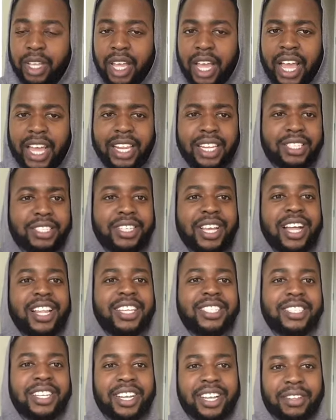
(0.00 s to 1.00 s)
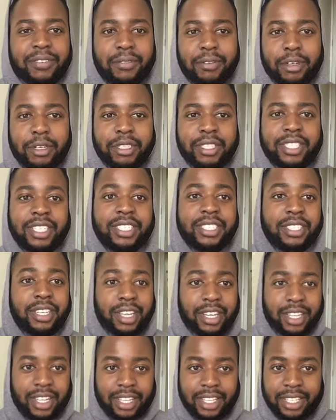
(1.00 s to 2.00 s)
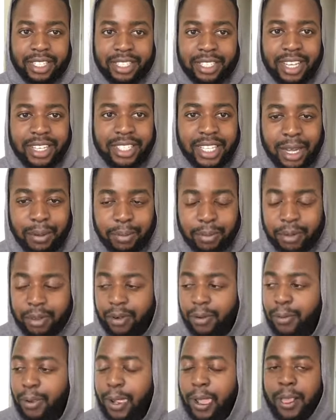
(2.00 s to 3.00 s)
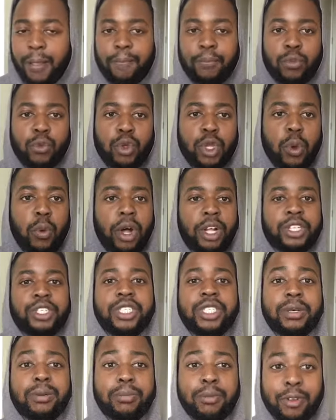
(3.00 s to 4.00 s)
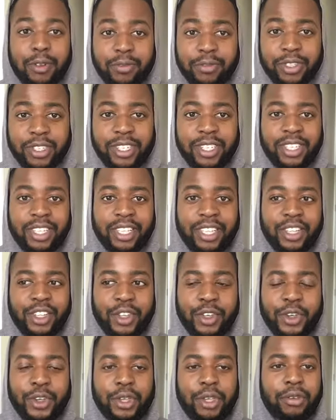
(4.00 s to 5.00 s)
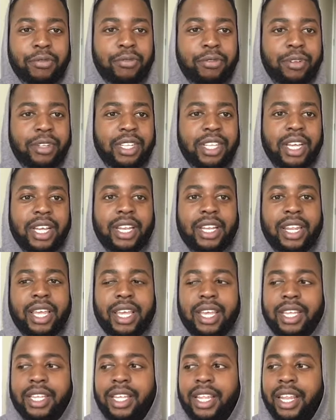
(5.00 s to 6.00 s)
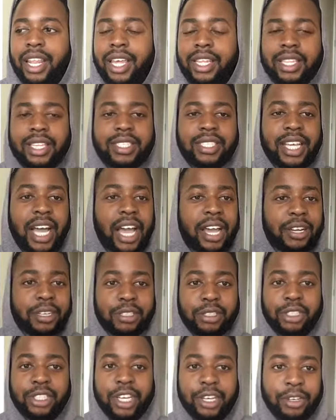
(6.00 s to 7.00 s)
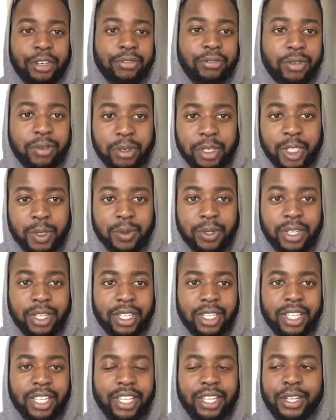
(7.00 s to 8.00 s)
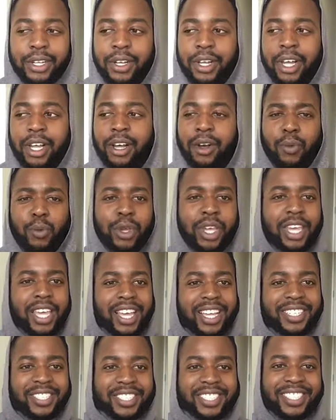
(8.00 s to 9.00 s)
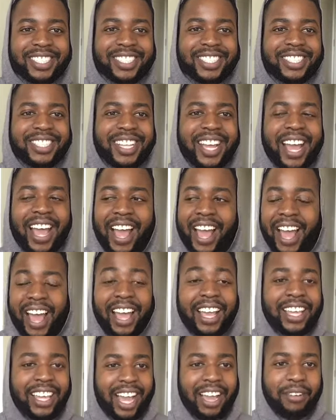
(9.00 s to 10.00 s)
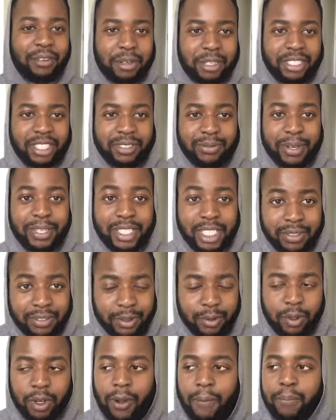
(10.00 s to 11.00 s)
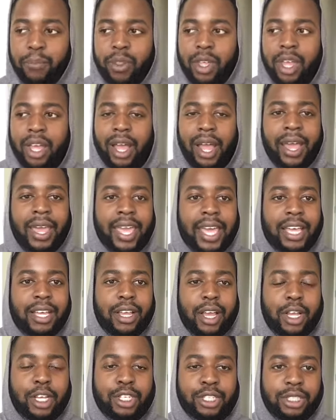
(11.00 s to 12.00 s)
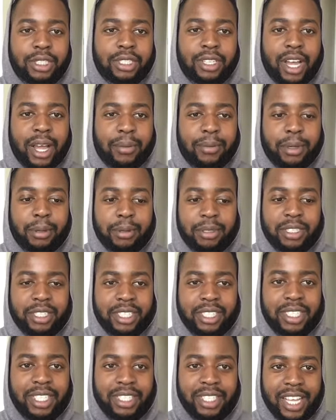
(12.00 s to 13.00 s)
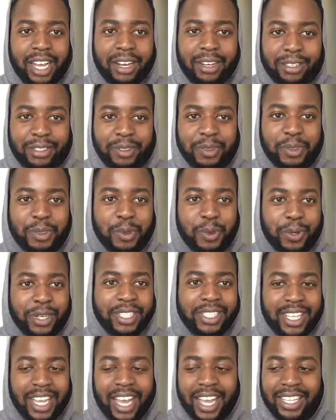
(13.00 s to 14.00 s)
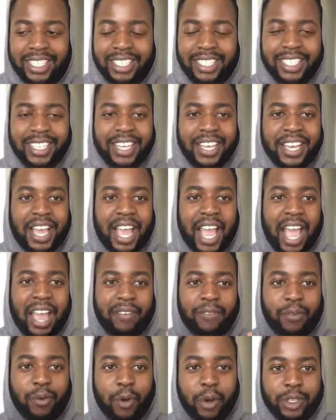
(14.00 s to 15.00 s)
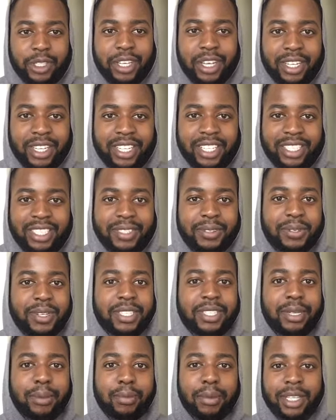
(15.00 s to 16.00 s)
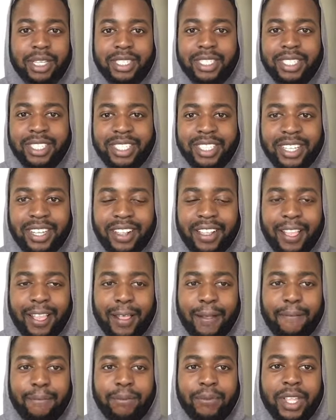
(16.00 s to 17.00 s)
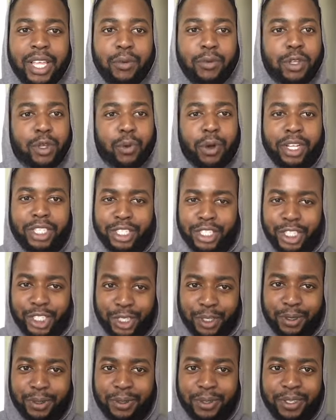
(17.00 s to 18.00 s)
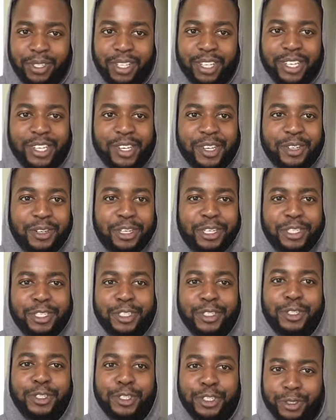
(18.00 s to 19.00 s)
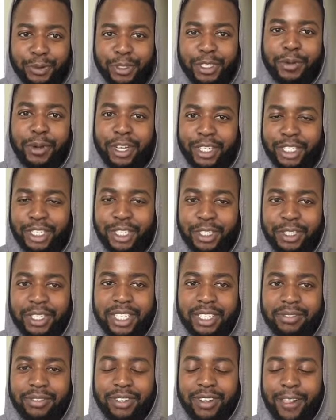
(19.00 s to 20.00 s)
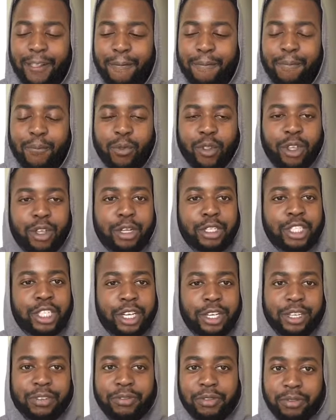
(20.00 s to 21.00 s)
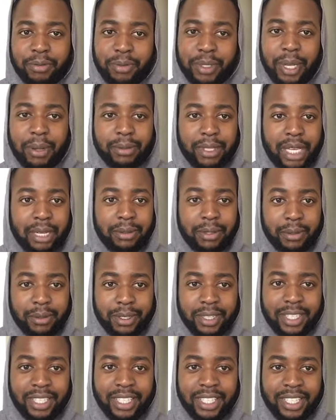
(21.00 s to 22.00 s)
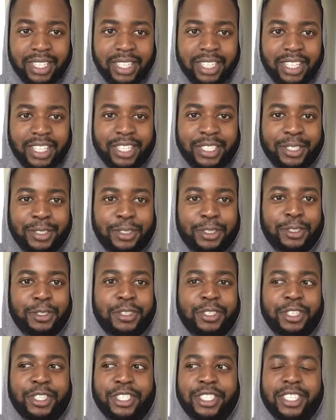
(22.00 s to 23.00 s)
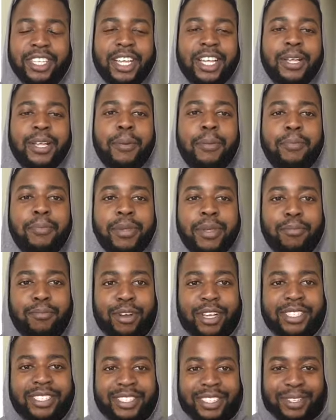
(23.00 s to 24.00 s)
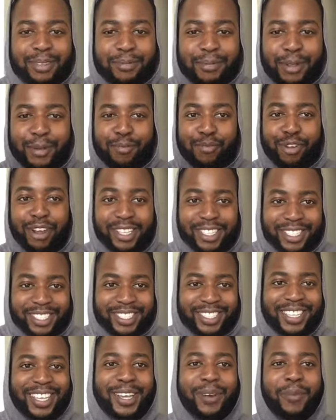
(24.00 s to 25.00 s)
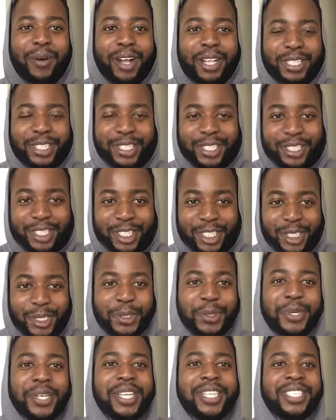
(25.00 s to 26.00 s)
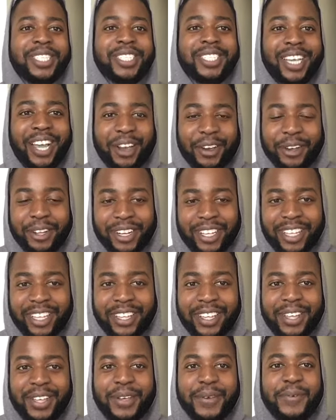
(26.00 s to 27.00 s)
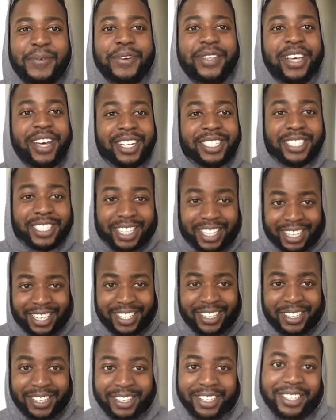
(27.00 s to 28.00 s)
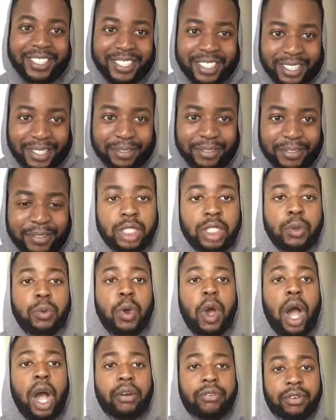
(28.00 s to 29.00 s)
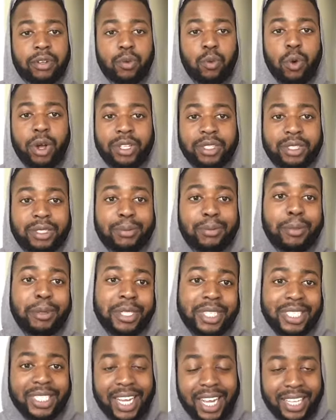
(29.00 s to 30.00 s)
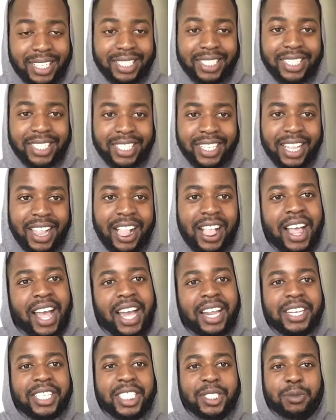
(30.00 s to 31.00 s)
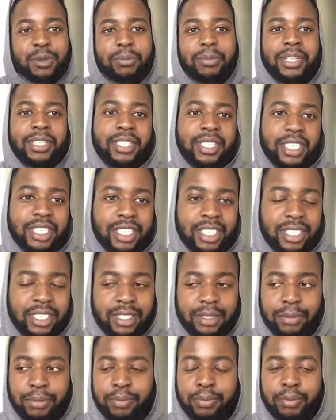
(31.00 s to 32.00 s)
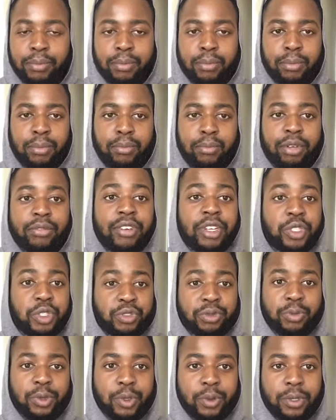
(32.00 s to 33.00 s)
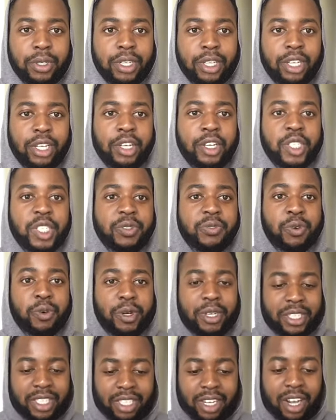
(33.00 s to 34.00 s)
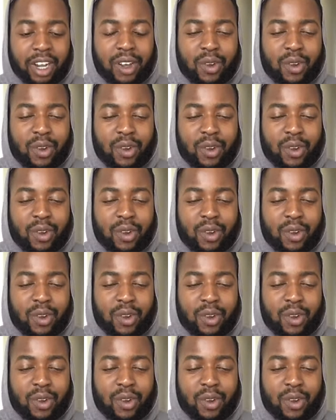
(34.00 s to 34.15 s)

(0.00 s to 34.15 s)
And let's, and let's not even use the study example. When you're watching a movie, you feel the innate like desire to check your phone as well. We can't just sit. I I noticed myself as well. I can't. I used to not be able to just sit down, do one task, and focus on it to its completion. Like when you watch a show, you don't. You when you watch a show even, you check your phone from time to time as well. So you don't just be present. Be present in watching the show in its entirety without checking other stuff. So we often want to multitask, and this is what meditation prevents from doing because you're focusing